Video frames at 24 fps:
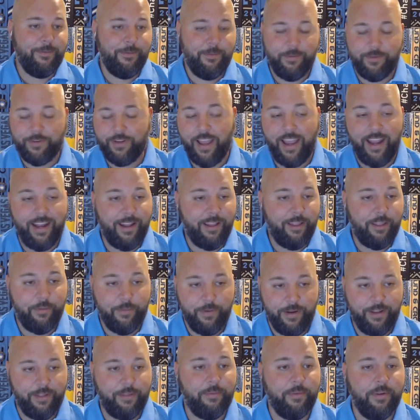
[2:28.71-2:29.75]
tied it
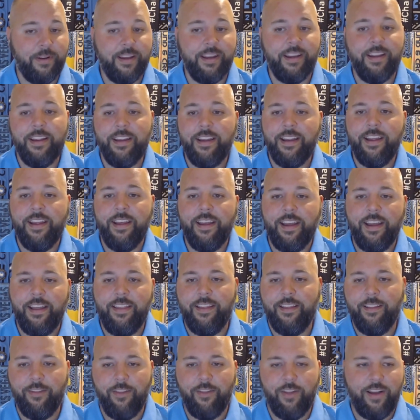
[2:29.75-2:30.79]
3-3, and
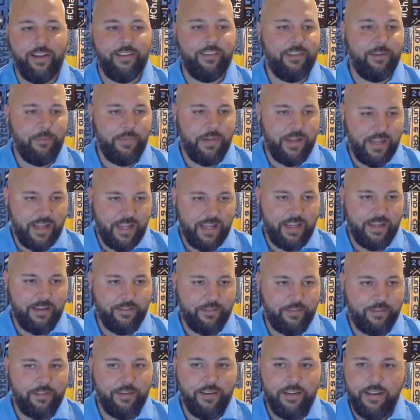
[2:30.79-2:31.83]
then lost in
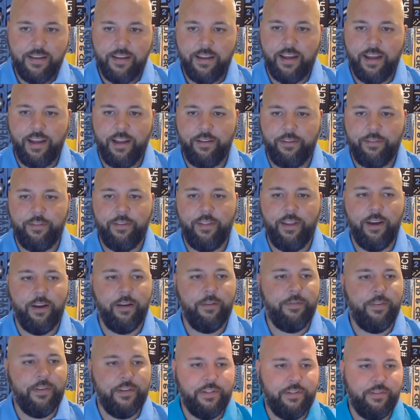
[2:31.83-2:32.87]
PKs. So they are
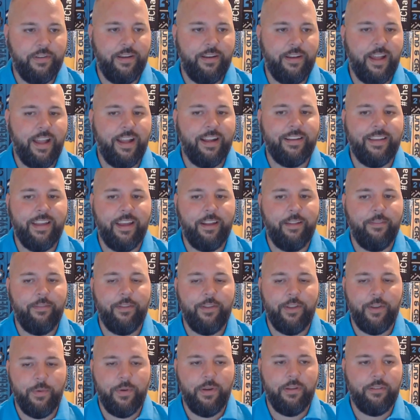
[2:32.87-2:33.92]
officially knocked out of
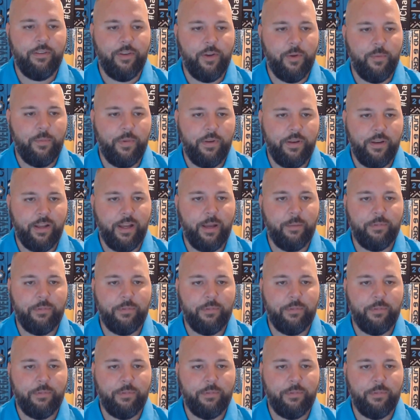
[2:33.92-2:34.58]
the U.S. Open Cup.